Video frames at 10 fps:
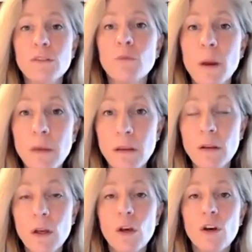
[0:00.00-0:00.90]
of women
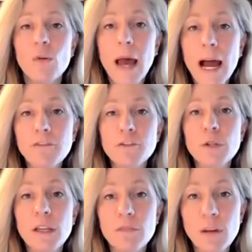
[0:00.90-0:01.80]
who, after
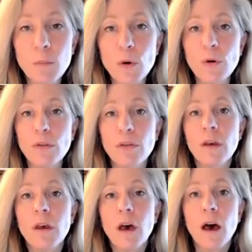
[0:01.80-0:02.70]
giving birth,
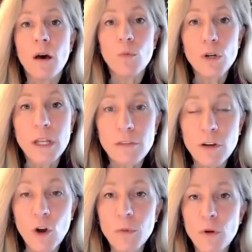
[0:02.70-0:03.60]
were
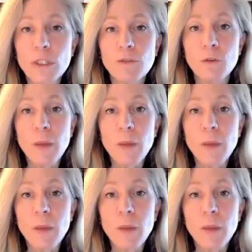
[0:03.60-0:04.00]
given opioids for